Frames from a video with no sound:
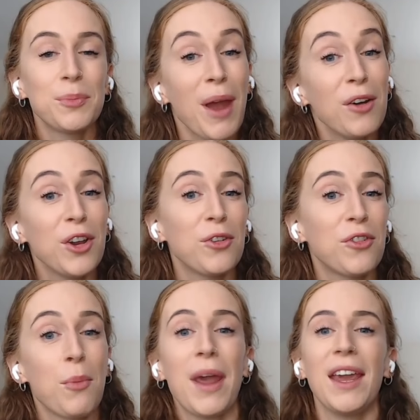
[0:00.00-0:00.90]
spare you
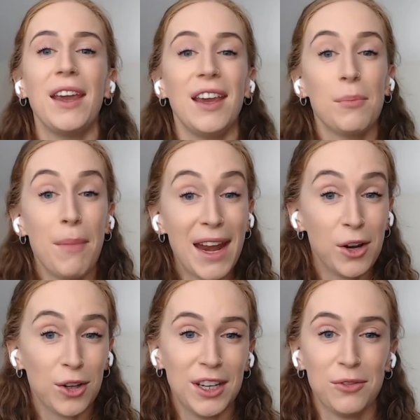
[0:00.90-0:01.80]
from making
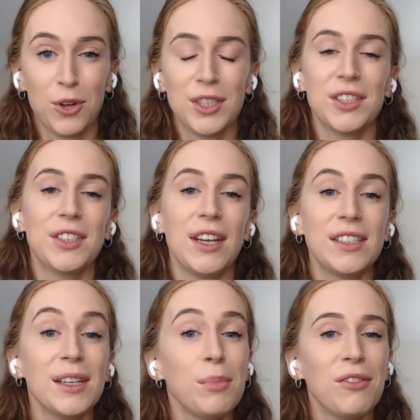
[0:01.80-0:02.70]
manual invoices
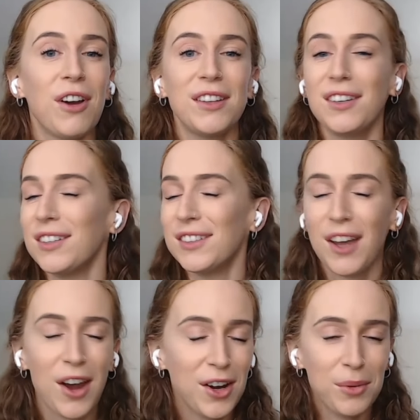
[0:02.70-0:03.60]
and simplify the
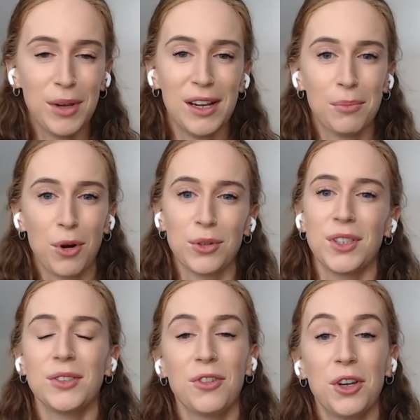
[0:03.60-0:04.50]
entire billing
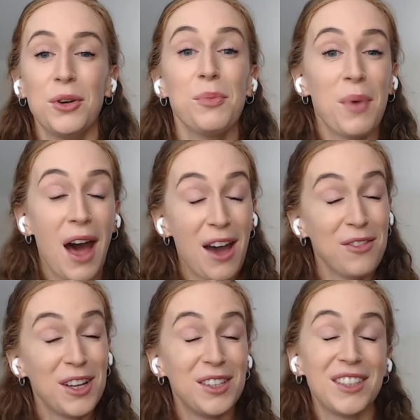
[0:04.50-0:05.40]
process for you,
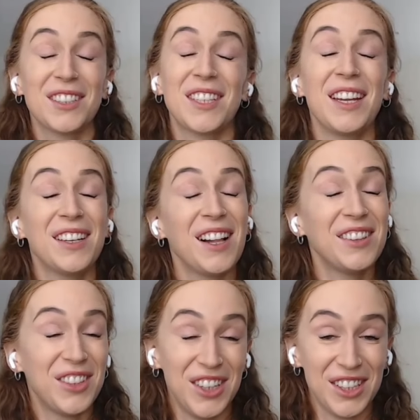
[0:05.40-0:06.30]
I've got an exciting
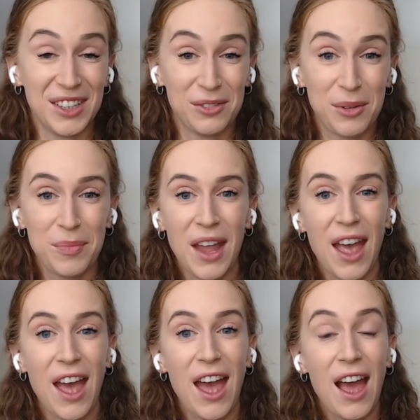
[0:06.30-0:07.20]
alternative.
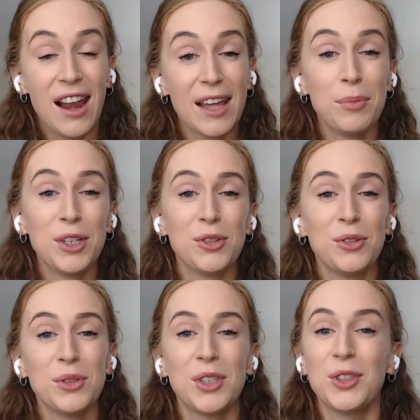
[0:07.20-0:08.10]
Let me
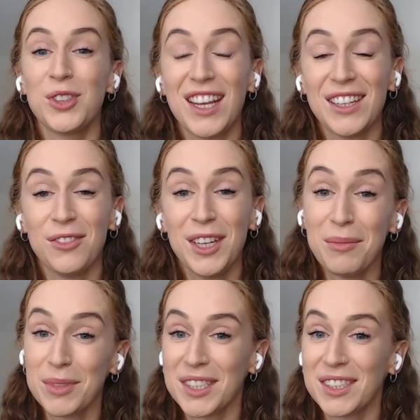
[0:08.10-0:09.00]
introduce you to Native
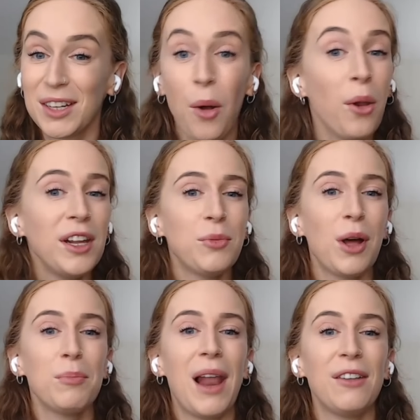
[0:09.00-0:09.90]
Teams, the
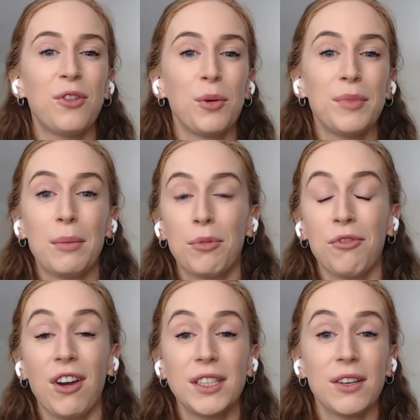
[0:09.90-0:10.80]
all-in-one platform that
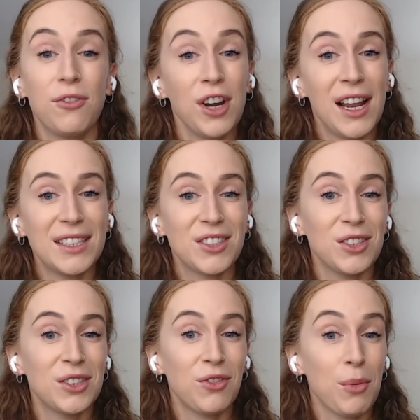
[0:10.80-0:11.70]
provides
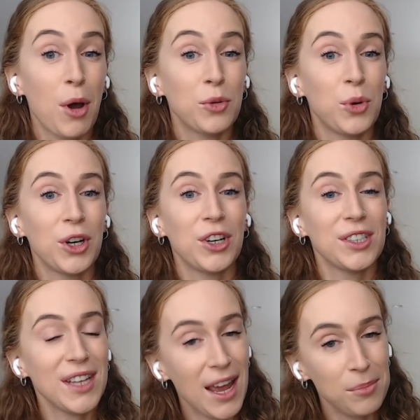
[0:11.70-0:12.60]
freelancers, remote
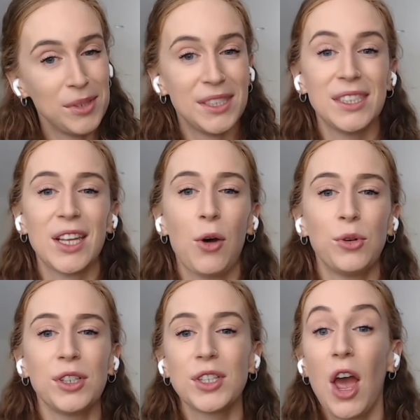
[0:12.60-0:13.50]
workers, and business
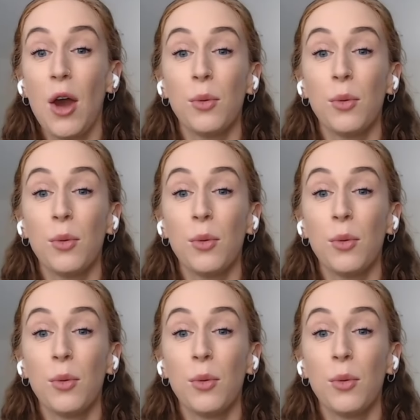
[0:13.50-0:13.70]
owners